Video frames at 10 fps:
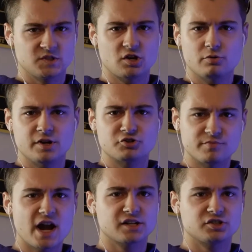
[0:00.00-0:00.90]
So, in a
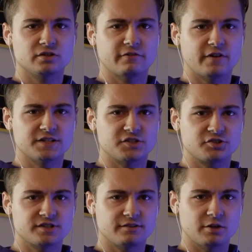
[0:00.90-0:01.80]
dramatic turn of events, it
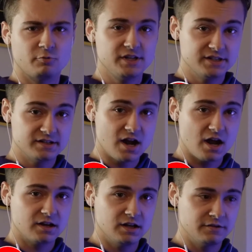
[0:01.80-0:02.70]
turns out that we did
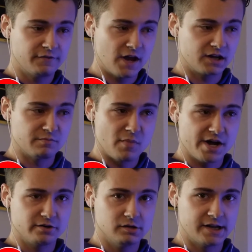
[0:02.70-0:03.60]
not, in fact,
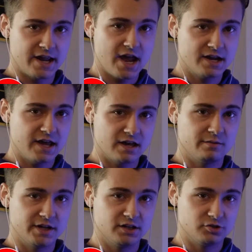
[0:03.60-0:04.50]
model and hand
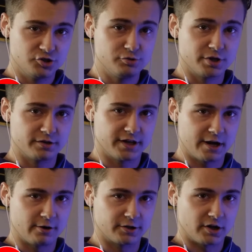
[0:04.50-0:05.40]
animate Junior, the
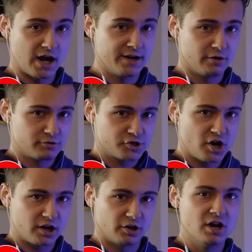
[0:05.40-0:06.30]
character. I know,
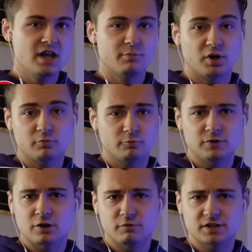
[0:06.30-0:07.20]
shocker. But
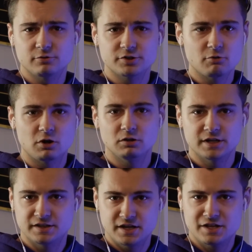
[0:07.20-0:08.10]
you know, we told you all
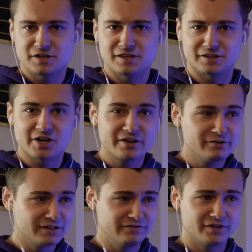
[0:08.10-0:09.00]
in the in the, in the
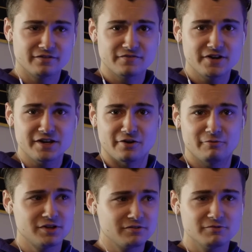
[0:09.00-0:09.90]
title even of the video.
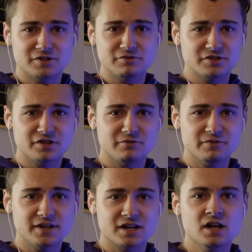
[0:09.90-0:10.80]
We told we told you the whole
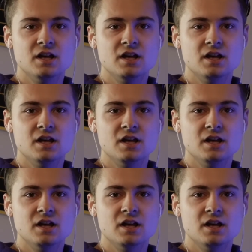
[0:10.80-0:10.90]
thing.